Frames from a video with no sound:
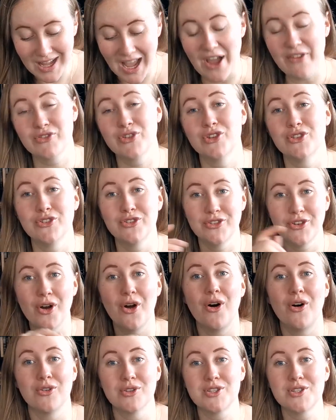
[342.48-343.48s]
After
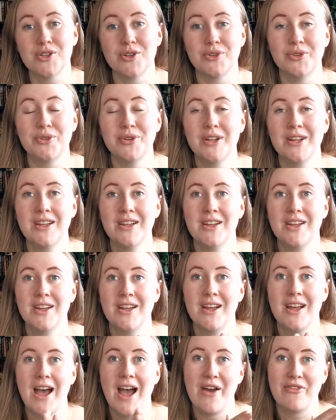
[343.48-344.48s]

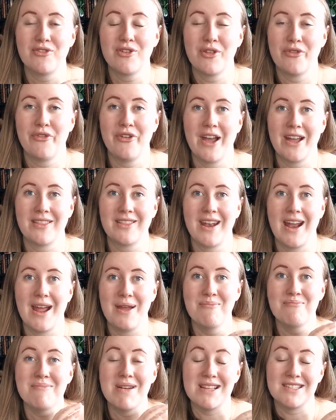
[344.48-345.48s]
the fact that
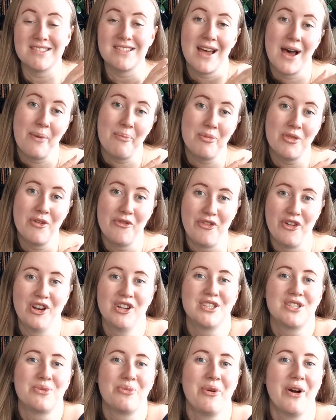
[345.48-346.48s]
I messed up the
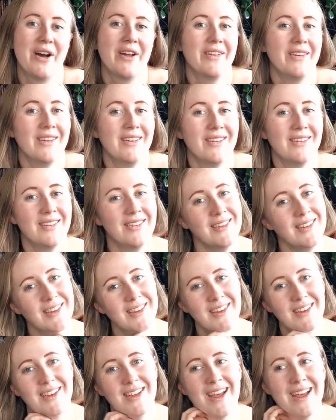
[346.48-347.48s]
first one
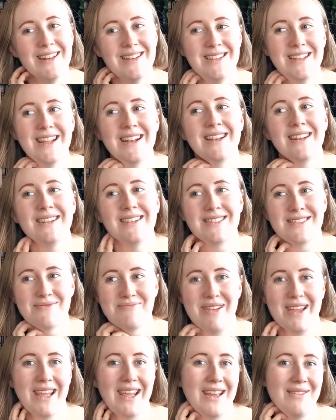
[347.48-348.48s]
and didn't
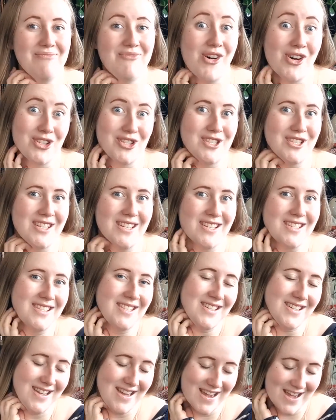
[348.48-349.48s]
make it moss
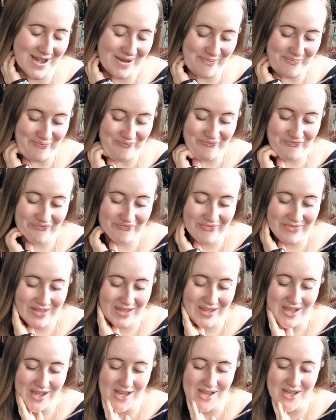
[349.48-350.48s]
stitch. So
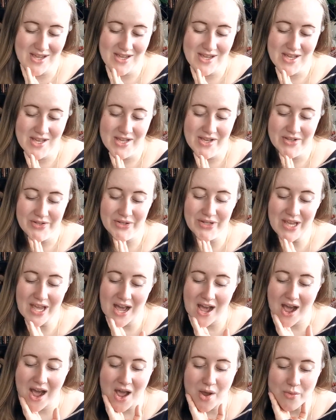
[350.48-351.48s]

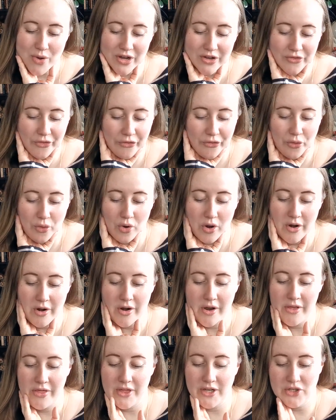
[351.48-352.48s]
yeah, I went
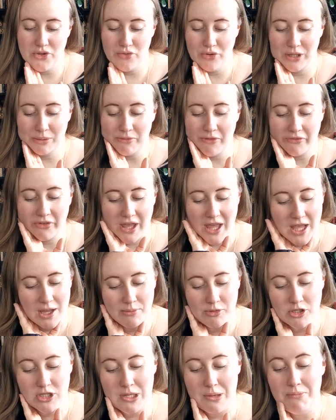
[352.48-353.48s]
for the Dream of
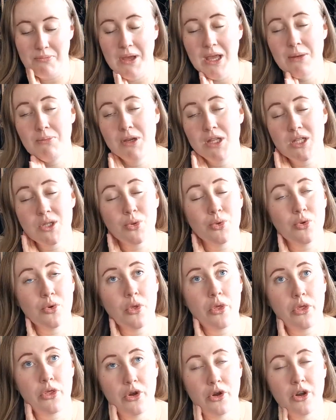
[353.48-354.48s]
Cables Baby
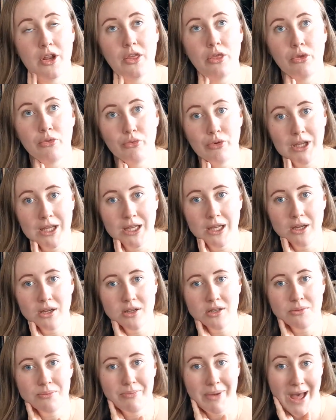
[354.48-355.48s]

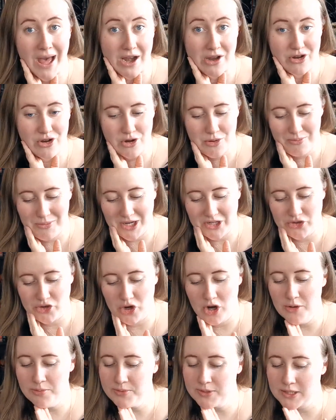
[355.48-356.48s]
33 pattern by
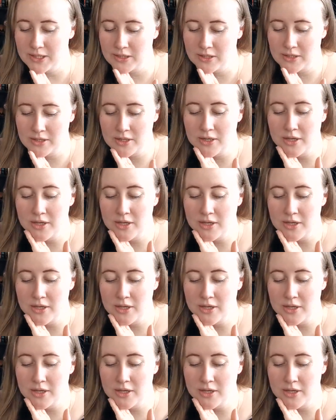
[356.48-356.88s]
Drops.